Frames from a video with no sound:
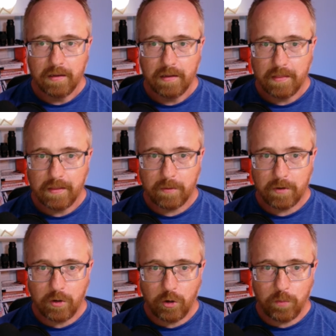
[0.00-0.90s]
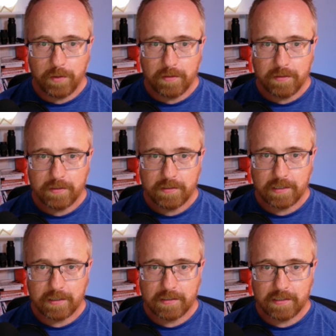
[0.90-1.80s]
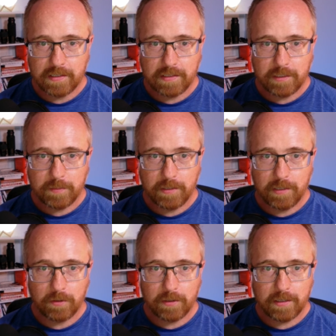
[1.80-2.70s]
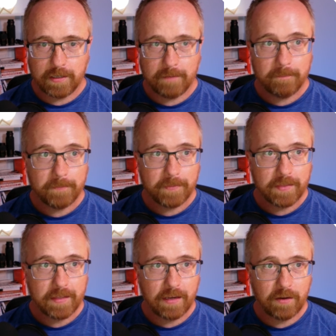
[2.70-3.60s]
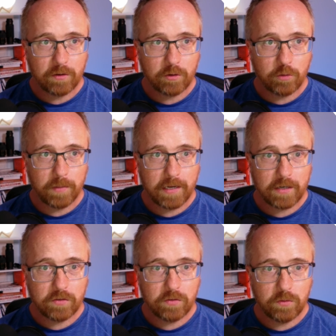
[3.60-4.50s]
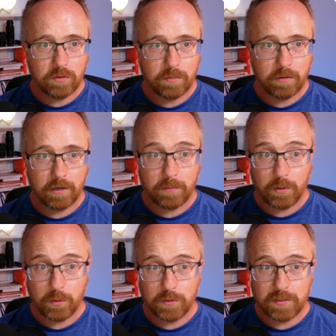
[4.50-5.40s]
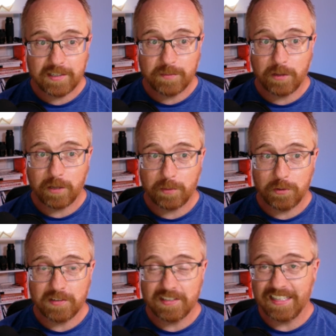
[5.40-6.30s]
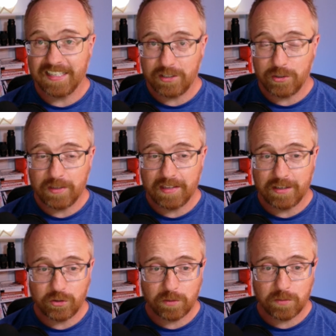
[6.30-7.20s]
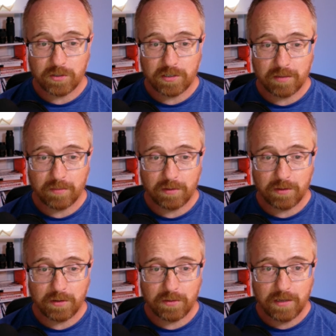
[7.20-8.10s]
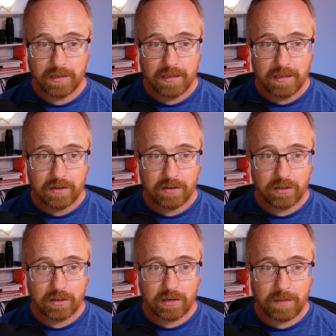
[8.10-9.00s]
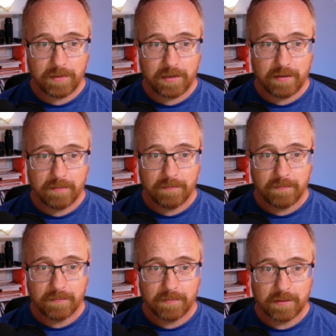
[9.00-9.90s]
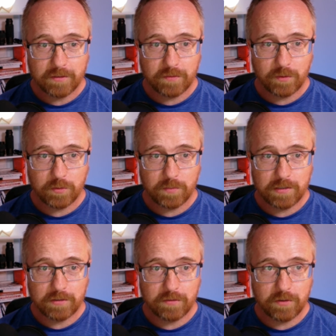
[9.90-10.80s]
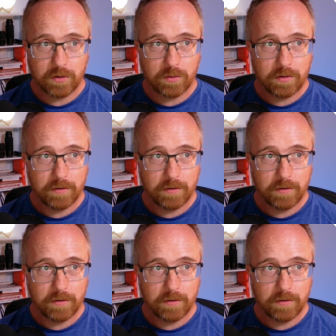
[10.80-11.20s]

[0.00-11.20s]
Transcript: Then I'm going to open style.css by double clicking. I'm going to go back to the blog post. This blog post is linked to in the description down below. I'm going to copy this first piece of code